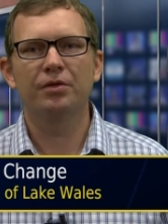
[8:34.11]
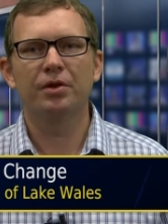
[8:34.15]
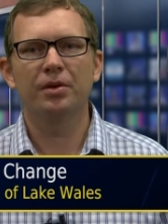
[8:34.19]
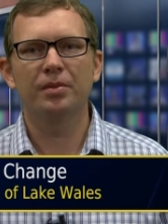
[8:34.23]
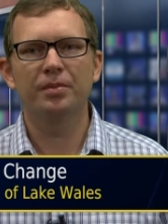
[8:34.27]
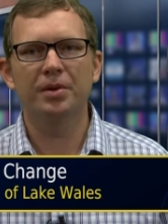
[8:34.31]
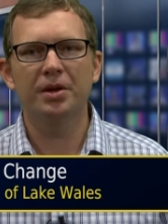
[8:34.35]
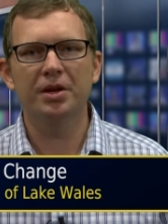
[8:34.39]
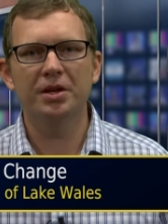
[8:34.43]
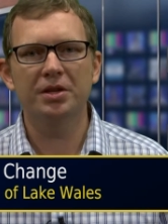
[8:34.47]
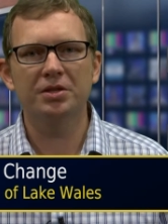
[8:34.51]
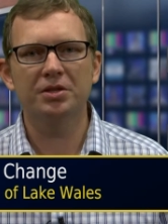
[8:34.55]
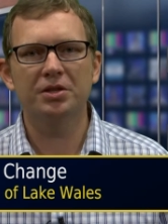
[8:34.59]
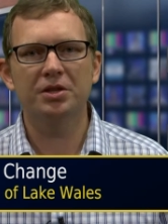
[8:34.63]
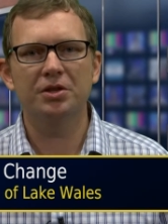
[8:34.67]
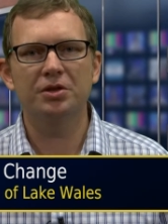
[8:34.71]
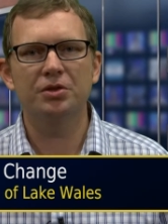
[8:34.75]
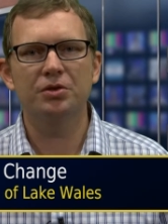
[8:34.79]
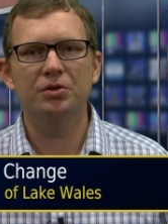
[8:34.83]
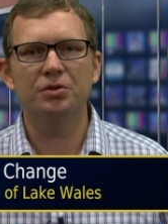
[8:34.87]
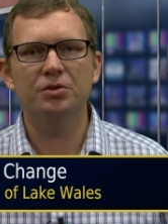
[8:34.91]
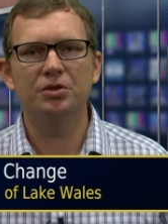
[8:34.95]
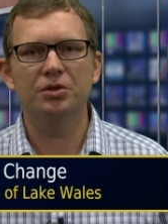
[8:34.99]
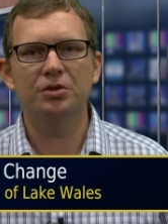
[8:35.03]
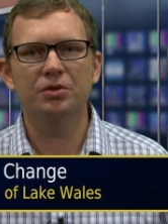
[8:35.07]
from
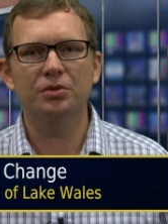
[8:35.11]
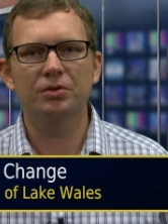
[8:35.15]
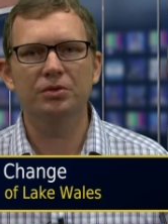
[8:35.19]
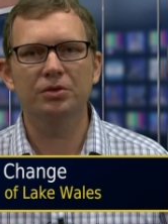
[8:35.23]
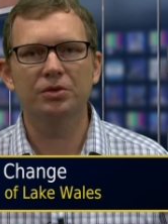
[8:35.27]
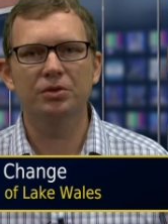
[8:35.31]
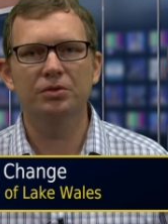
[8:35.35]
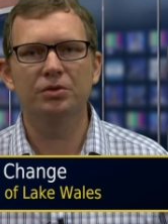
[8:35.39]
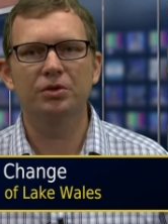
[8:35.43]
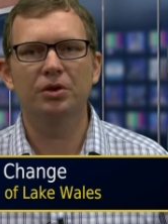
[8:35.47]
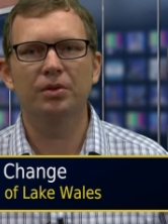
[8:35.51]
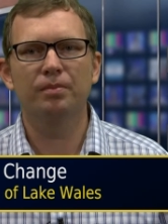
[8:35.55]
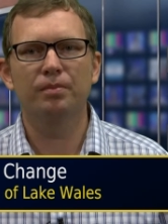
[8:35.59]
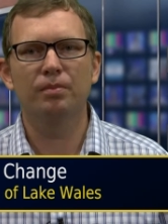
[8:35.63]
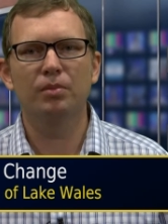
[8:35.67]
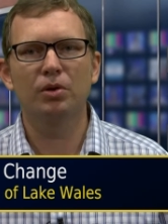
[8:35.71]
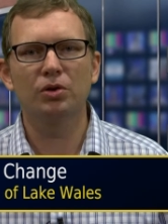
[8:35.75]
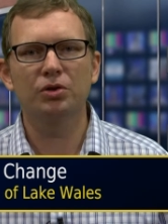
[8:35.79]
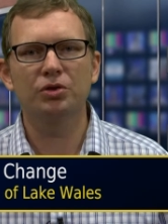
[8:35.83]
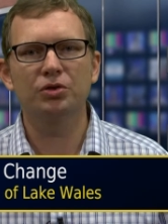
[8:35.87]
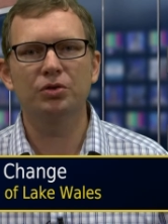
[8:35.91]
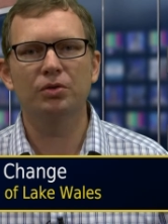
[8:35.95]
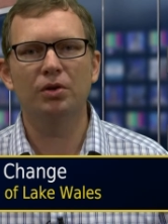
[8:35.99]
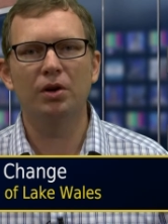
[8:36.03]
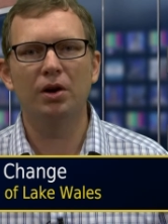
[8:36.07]
institutional to
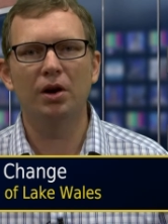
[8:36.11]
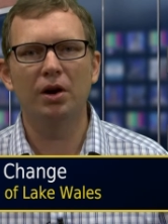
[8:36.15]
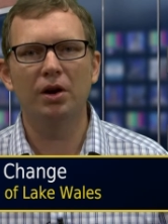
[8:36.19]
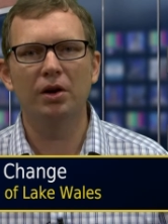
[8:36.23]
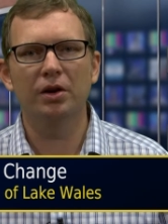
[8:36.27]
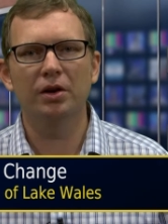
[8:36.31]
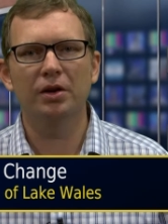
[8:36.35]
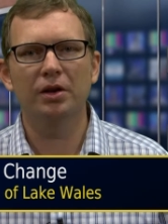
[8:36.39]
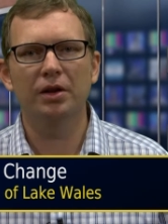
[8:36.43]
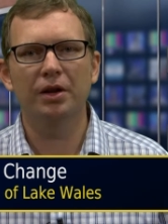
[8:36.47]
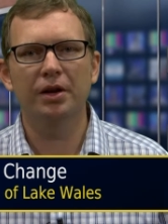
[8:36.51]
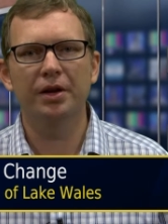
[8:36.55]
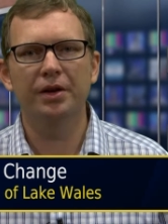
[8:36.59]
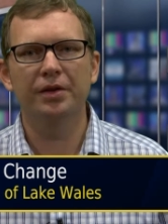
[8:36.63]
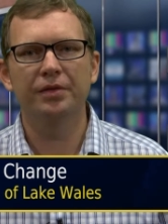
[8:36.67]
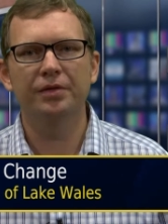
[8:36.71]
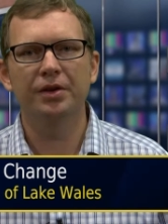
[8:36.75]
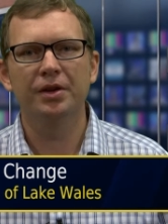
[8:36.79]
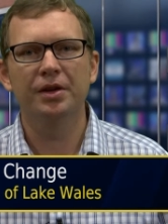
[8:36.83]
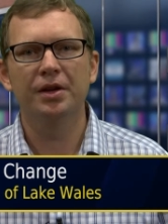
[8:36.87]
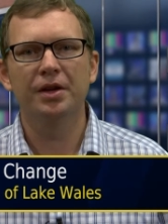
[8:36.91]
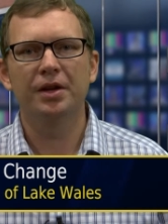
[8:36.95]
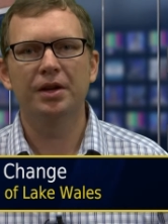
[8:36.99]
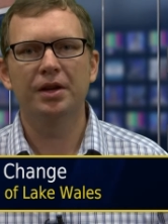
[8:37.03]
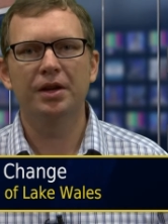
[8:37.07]
commercial enclave
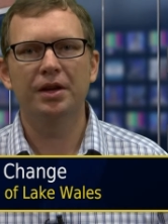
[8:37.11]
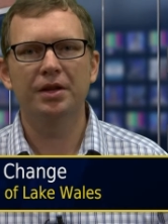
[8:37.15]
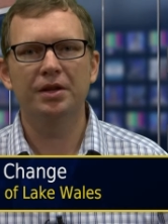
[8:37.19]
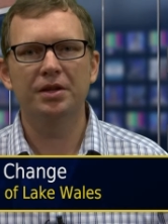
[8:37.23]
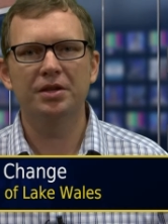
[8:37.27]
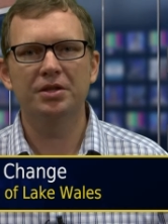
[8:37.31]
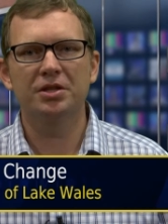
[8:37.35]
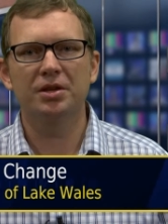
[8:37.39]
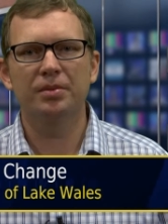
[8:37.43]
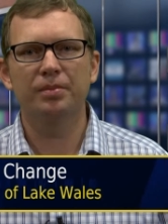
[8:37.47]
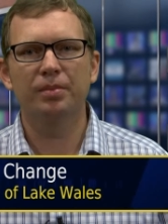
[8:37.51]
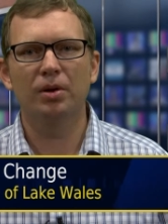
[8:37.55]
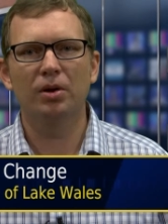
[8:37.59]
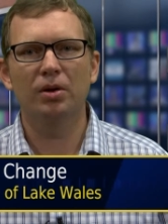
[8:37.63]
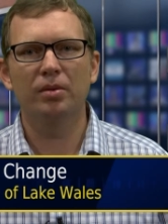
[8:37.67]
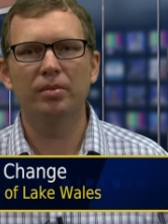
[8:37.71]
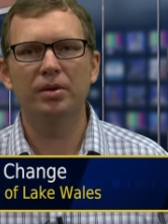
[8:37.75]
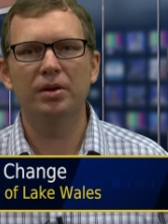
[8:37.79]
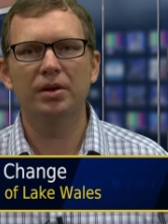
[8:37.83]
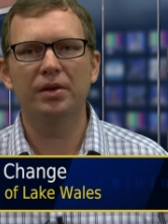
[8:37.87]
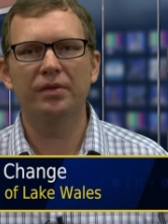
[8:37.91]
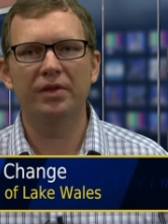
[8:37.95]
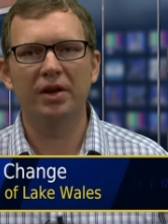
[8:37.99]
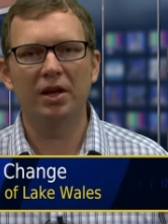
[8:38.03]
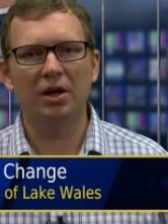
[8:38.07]
in the
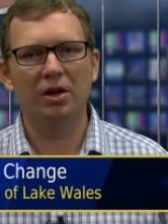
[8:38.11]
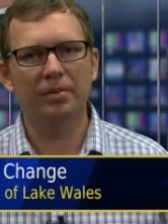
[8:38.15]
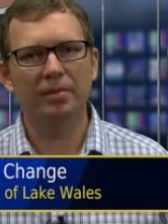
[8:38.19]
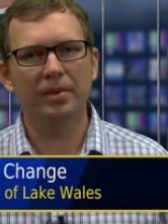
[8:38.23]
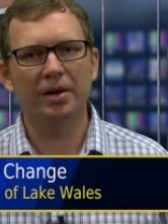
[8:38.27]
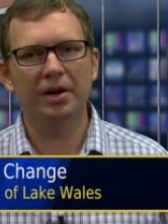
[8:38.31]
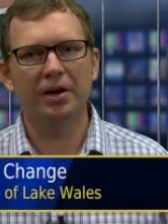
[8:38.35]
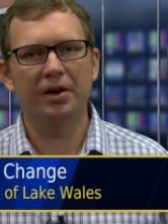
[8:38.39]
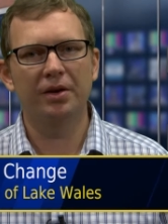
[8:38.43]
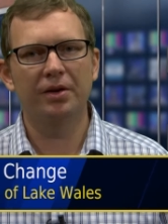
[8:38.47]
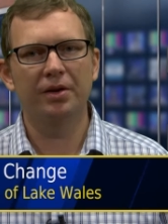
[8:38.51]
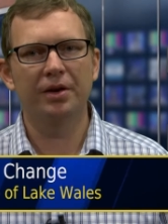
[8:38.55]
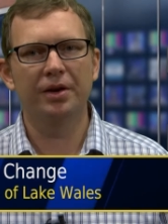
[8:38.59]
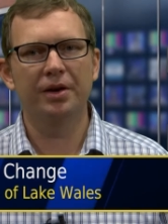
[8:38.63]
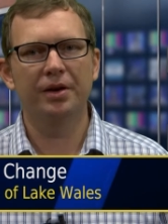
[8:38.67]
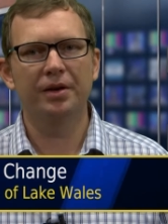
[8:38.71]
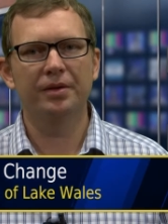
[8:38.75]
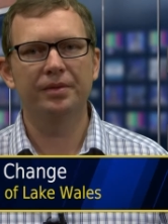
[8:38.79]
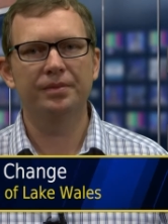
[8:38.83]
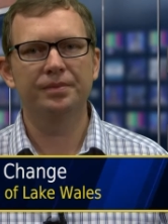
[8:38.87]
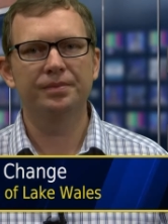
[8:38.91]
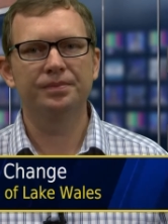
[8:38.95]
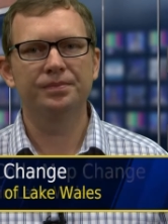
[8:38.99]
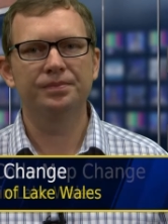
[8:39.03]
suburban development area.